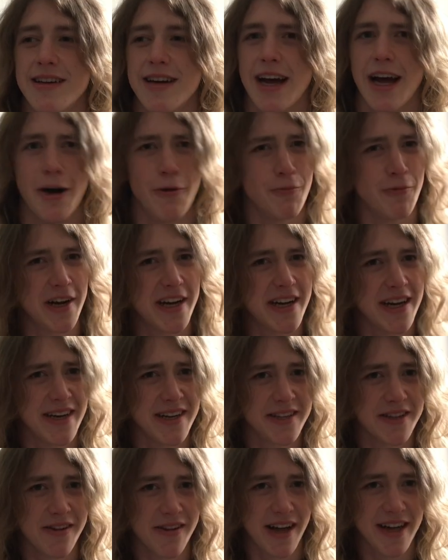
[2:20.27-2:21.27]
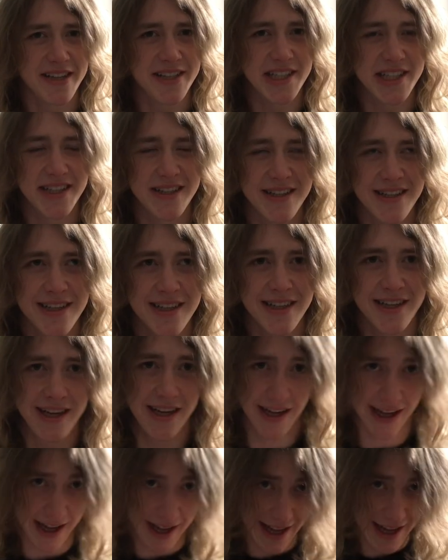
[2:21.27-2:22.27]
a week into Lent,
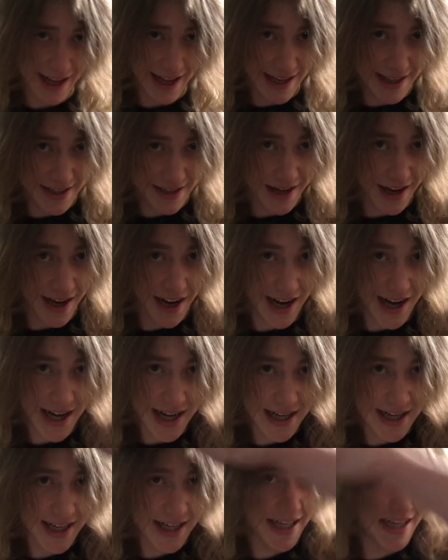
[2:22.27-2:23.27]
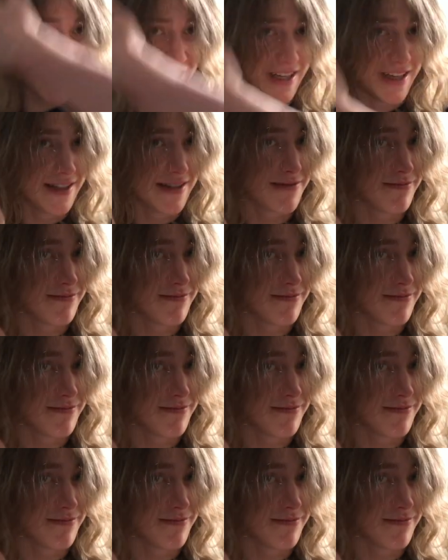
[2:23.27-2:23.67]
and I